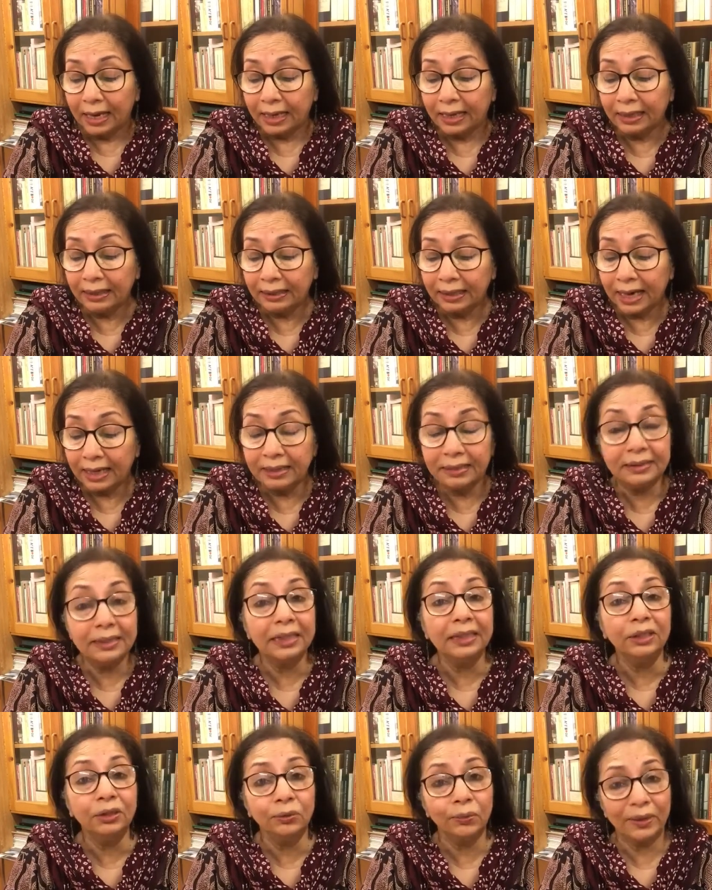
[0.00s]
In
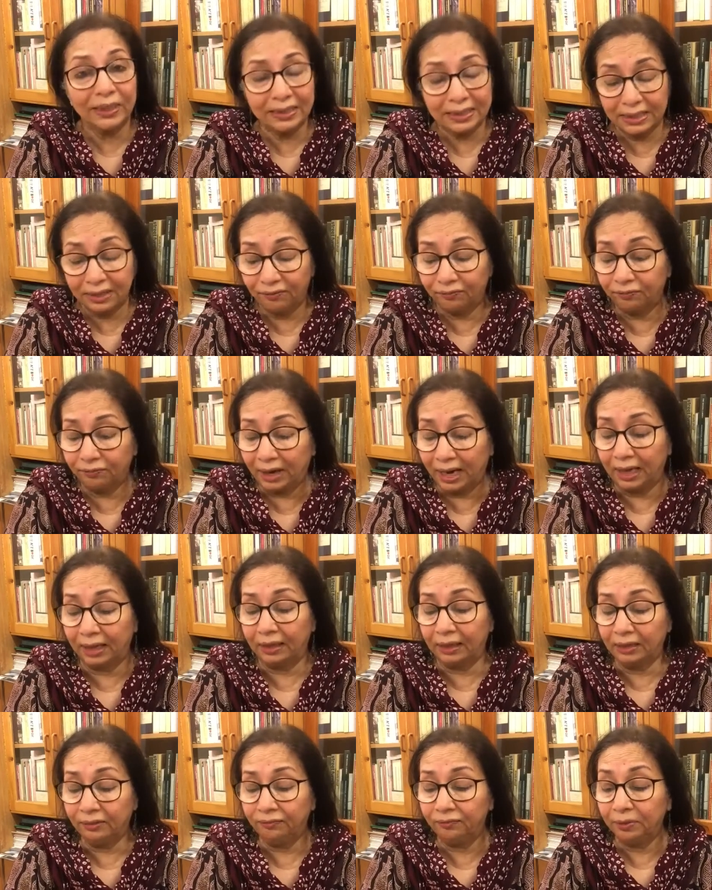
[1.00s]

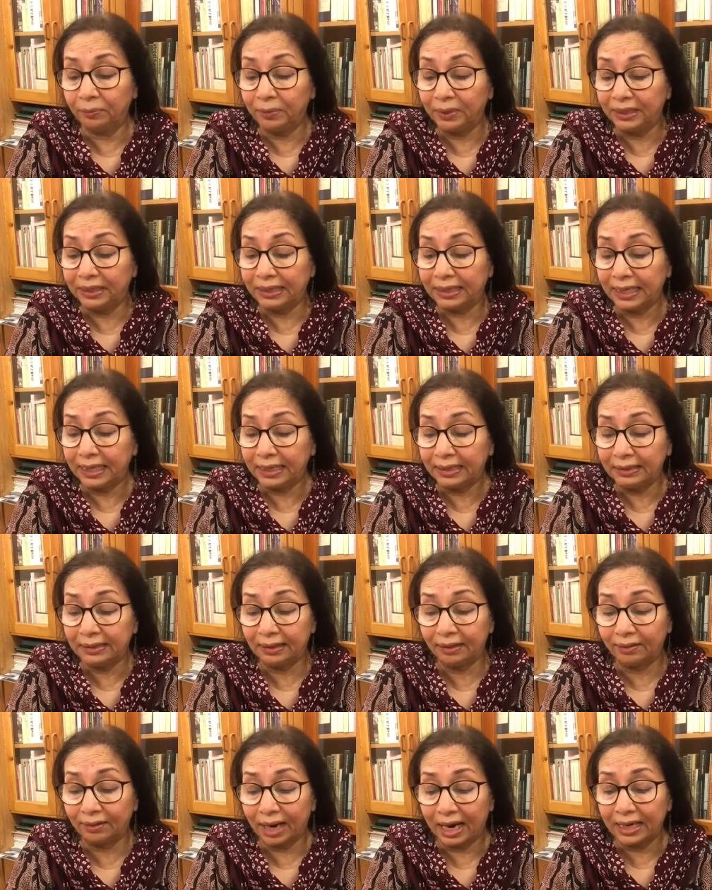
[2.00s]
1921, women gained
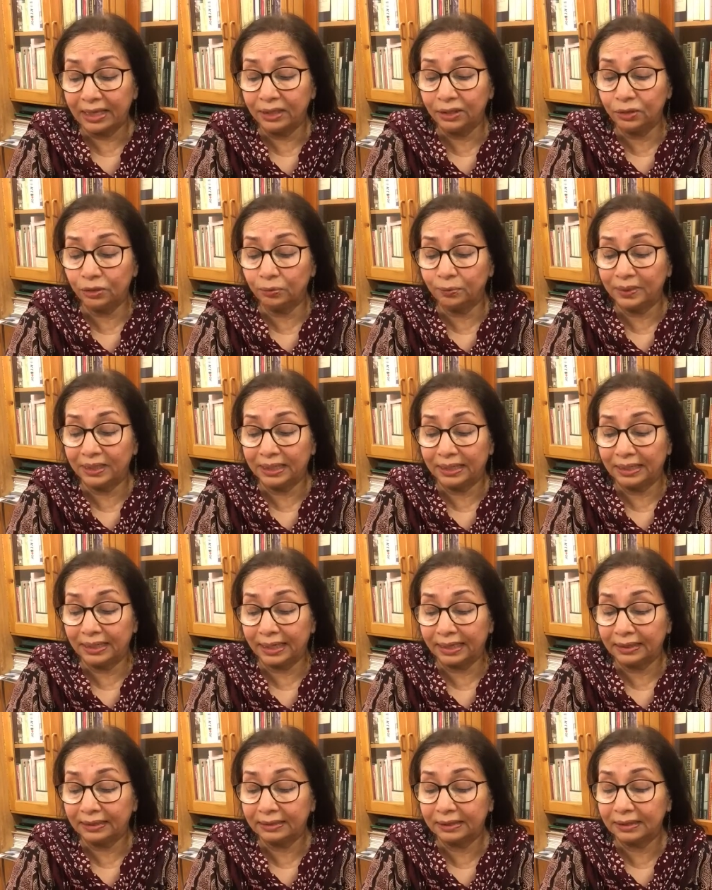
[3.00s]
the right to be
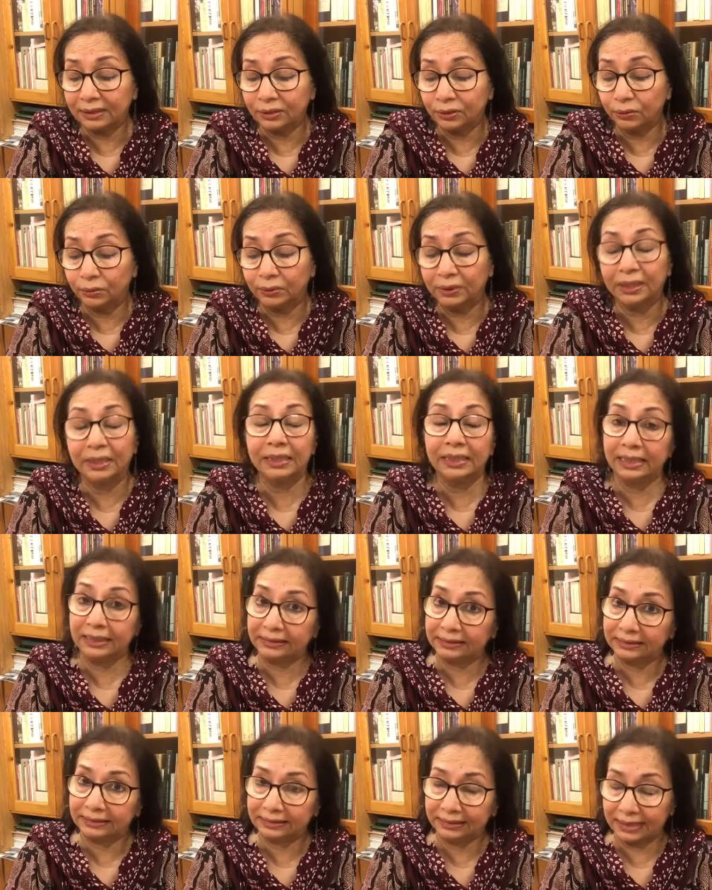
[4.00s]
elected to the
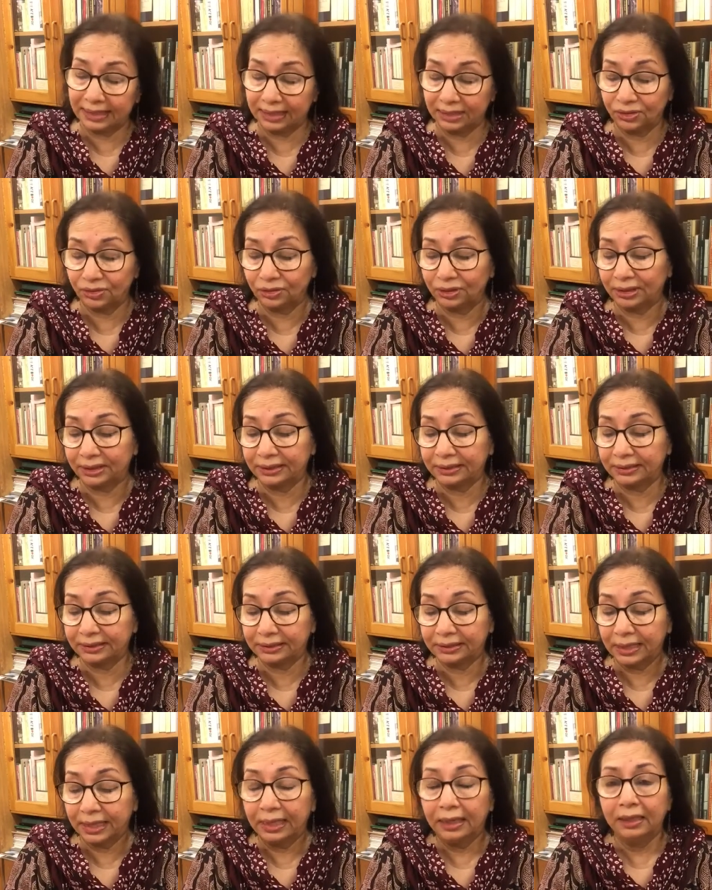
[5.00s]

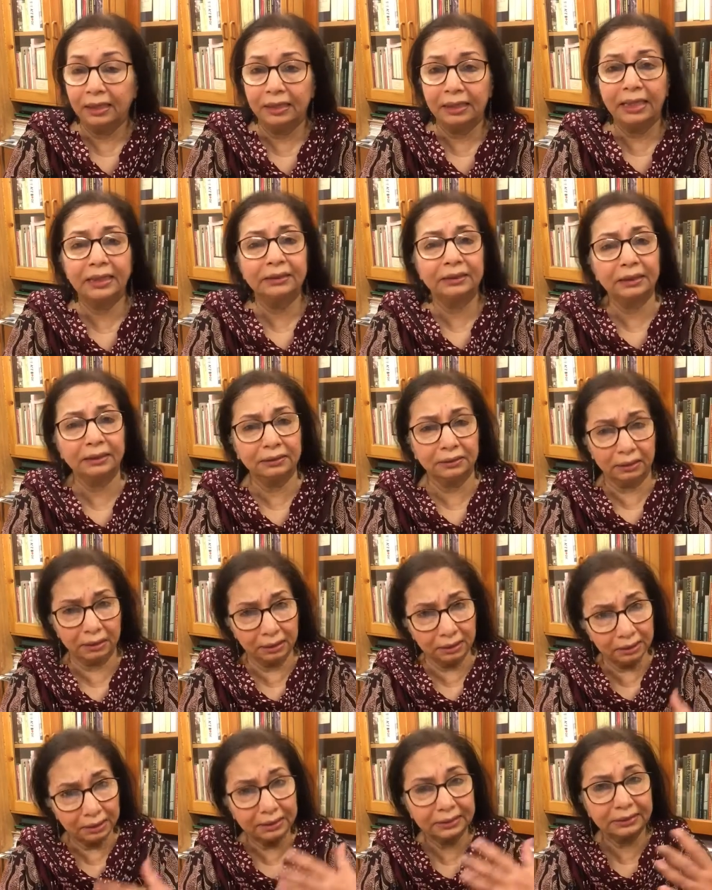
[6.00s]
legislatures. Le
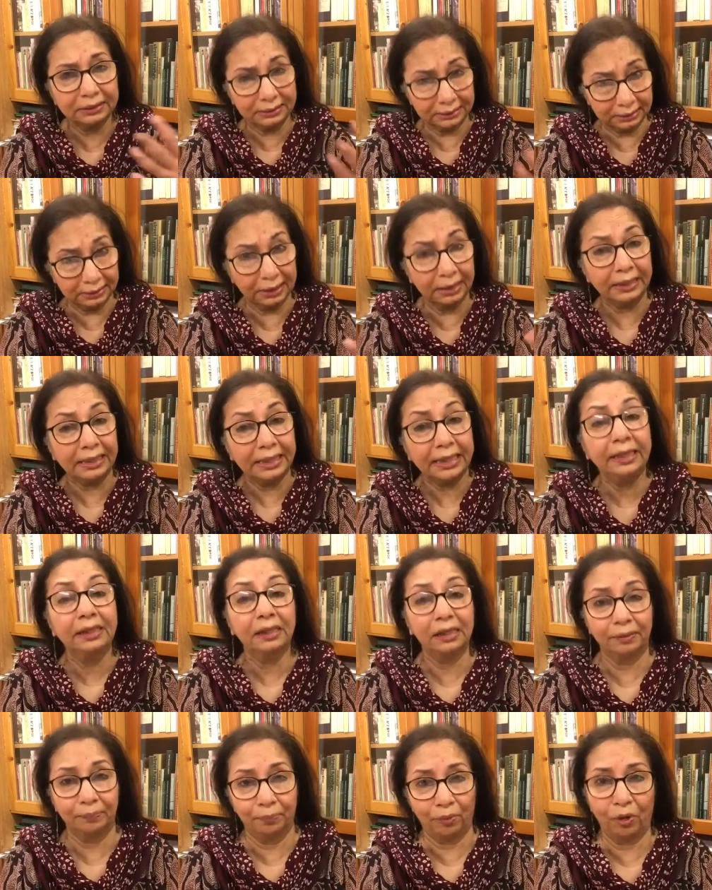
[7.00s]
it's the
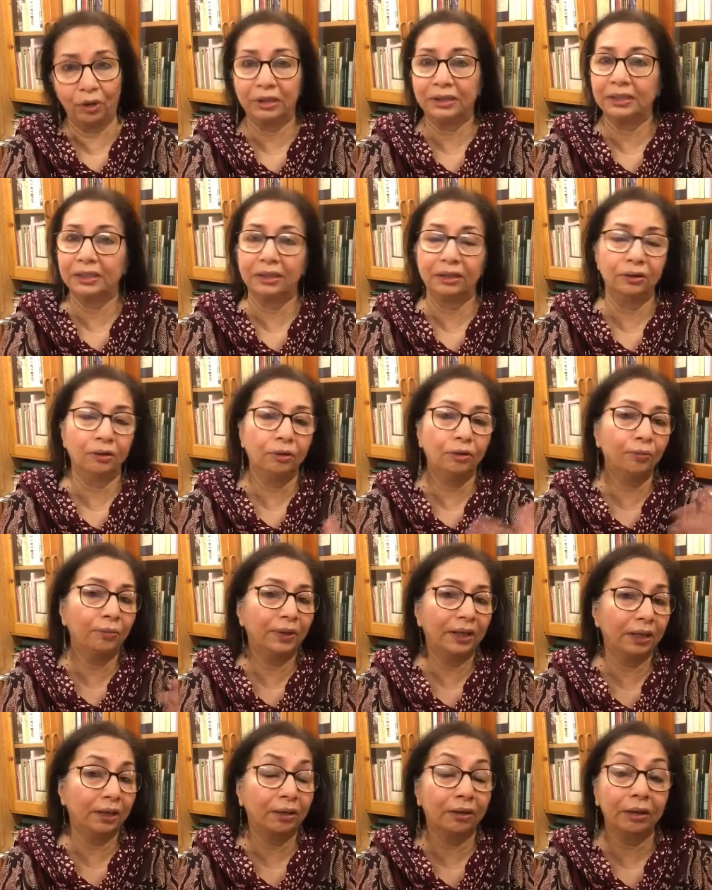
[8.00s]
legal body, you know,
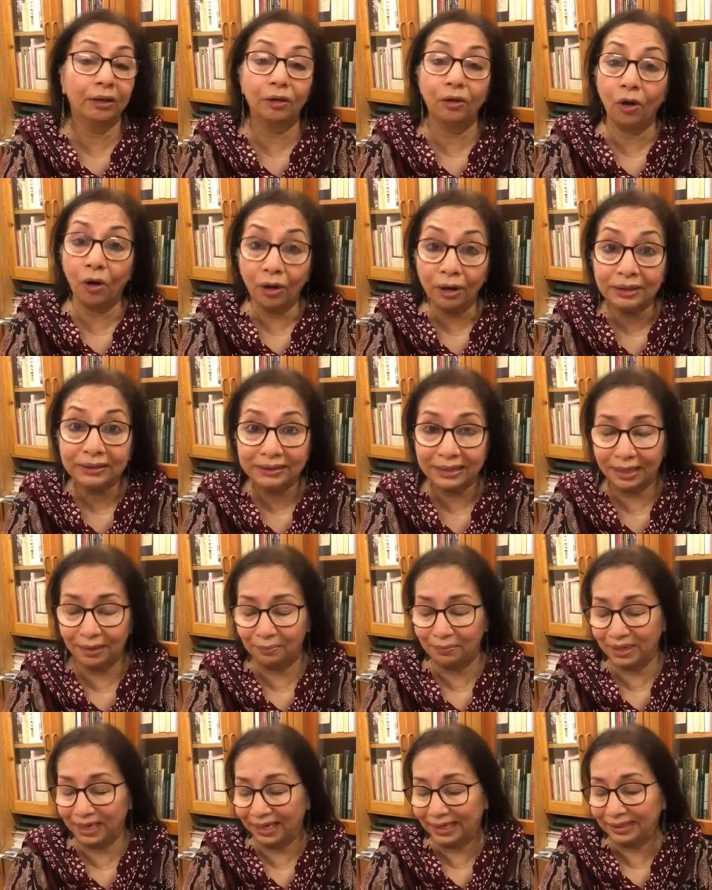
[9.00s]
where laws are
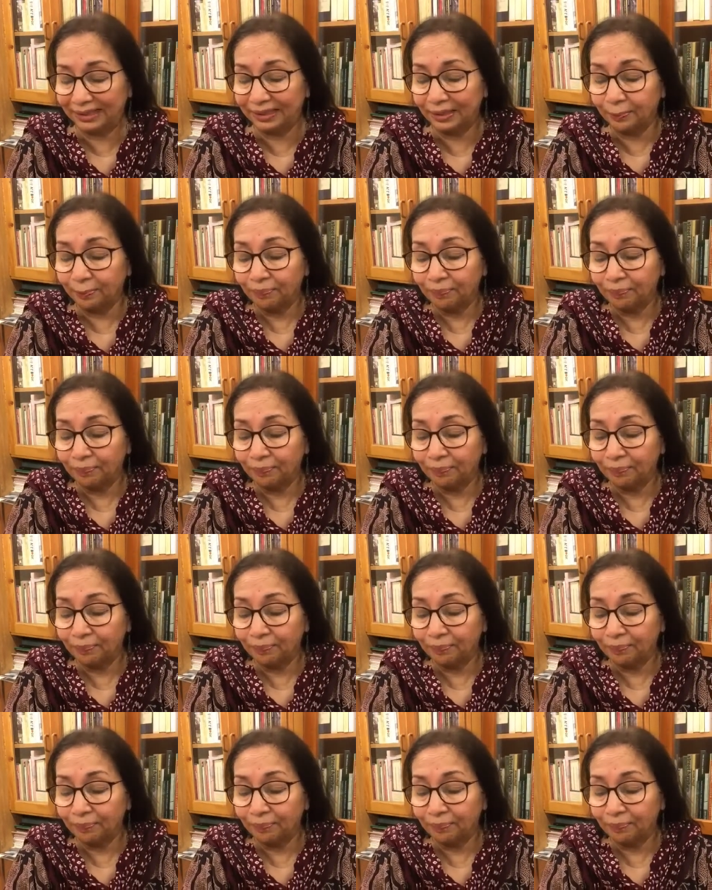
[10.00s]
made.